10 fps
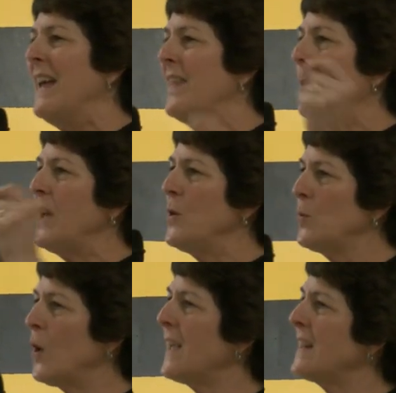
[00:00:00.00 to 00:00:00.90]
that when you
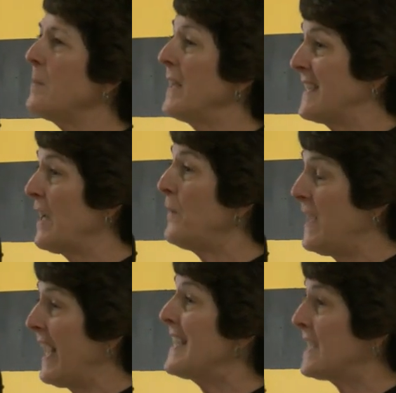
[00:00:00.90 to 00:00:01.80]
look at the
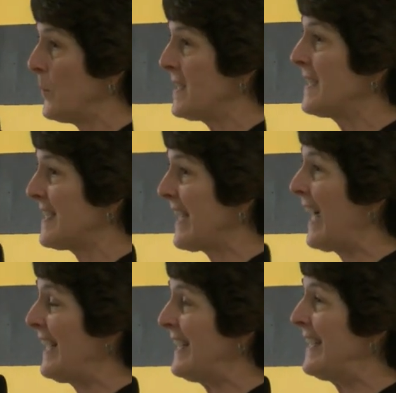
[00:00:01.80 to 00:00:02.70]
McDuffy case that was
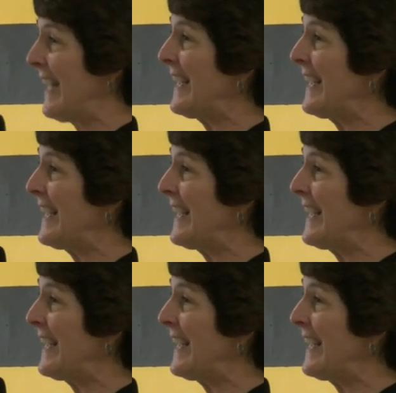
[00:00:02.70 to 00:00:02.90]
decided in